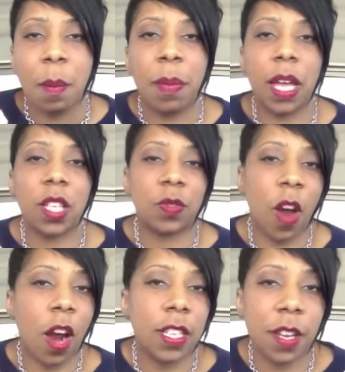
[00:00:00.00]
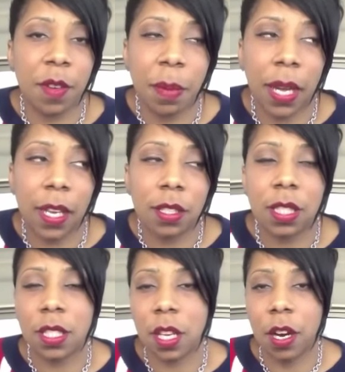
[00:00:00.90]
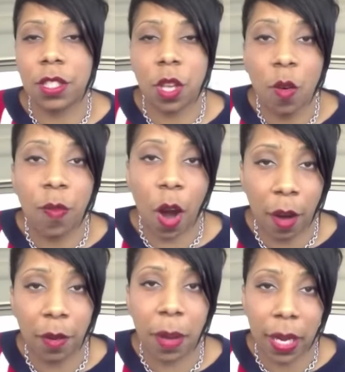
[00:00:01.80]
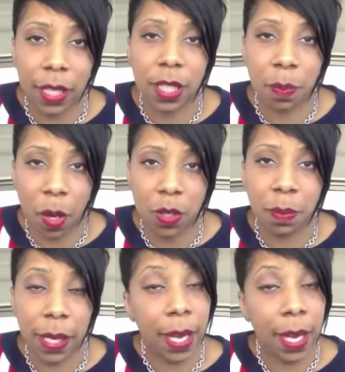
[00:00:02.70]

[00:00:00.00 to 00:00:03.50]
But as far as everybody else concerned, so far everybody is supposed to be